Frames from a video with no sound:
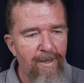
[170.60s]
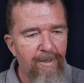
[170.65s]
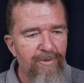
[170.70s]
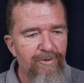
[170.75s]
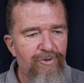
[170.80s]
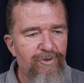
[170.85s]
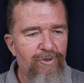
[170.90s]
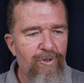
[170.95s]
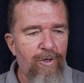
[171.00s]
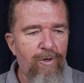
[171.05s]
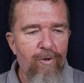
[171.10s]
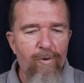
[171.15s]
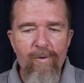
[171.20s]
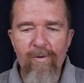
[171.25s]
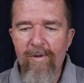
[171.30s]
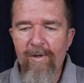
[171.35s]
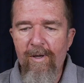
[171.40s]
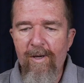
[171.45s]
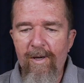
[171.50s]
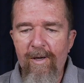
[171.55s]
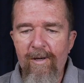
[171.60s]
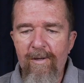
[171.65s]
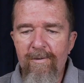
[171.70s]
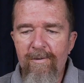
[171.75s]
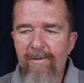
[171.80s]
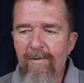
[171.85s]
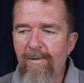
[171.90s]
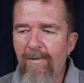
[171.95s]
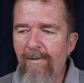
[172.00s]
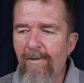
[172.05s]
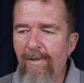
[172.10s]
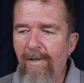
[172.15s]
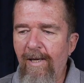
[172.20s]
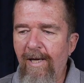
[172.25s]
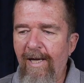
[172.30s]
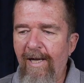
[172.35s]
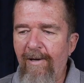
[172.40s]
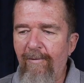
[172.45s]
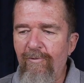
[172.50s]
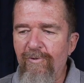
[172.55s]
so uh,
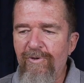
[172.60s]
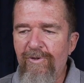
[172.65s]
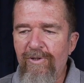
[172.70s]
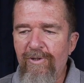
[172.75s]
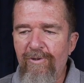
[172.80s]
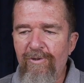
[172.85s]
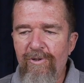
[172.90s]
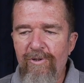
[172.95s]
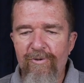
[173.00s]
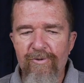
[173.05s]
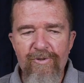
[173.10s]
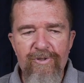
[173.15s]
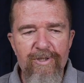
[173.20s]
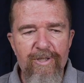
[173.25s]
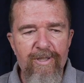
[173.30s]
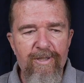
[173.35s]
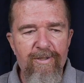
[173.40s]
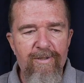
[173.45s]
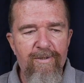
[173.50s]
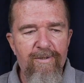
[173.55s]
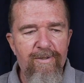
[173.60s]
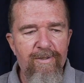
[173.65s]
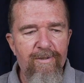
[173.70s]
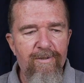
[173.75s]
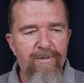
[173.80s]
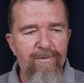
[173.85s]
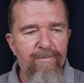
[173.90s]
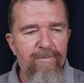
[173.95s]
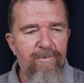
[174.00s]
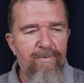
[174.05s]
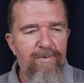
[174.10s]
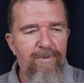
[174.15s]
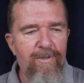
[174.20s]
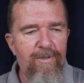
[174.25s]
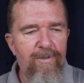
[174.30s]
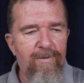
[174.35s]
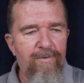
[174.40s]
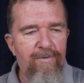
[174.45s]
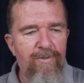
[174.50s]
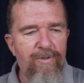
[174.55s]
I was using the, the,